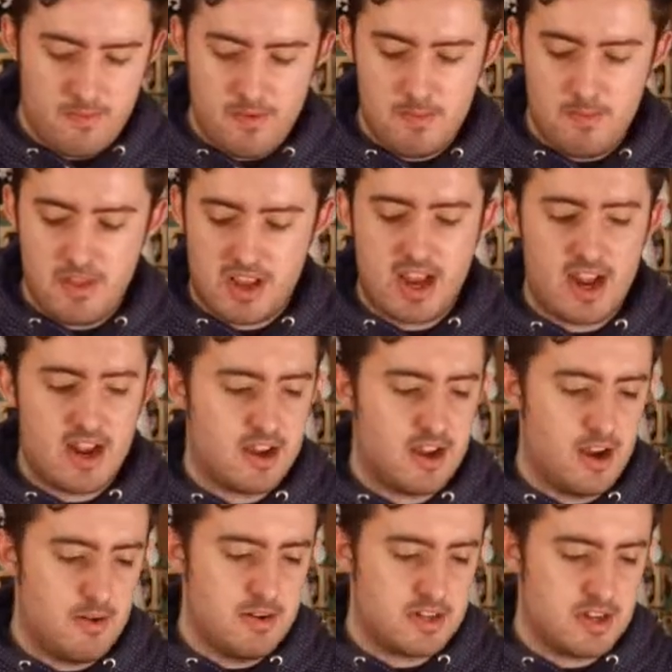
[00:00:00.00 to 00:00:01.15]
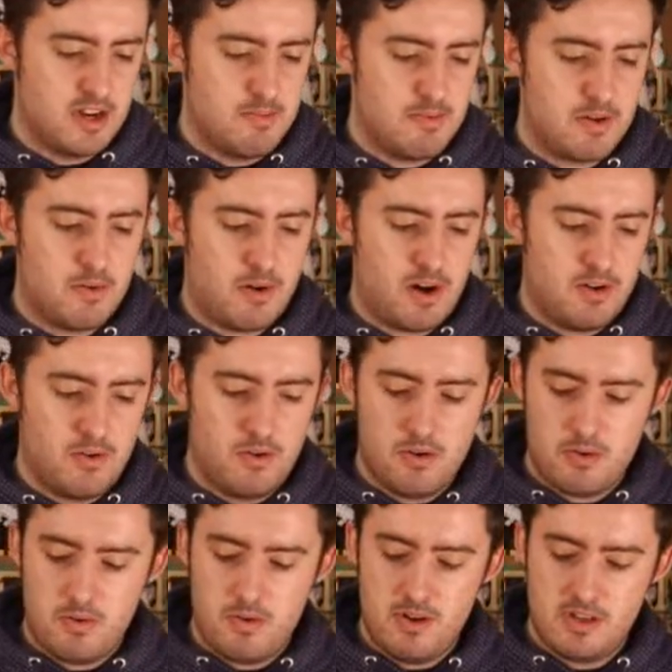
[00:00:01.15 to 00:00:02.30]
the get-go, it's going to be quite
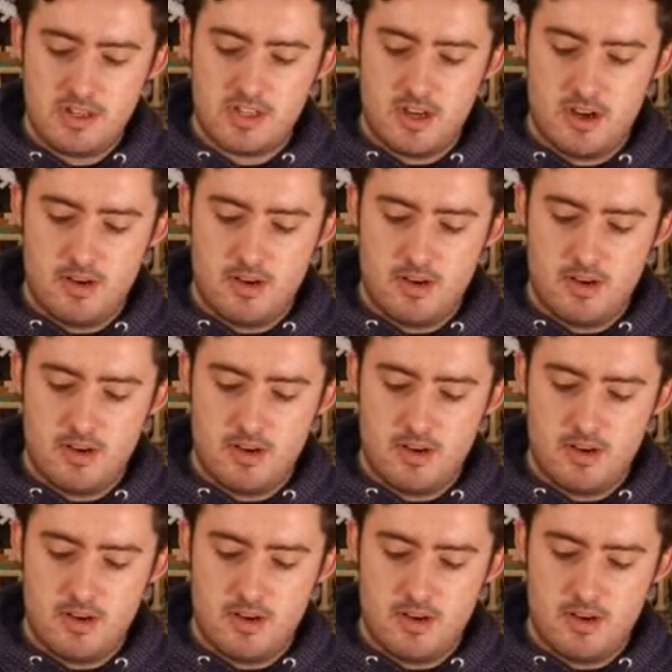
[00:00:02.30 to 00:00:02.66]
awkward. So,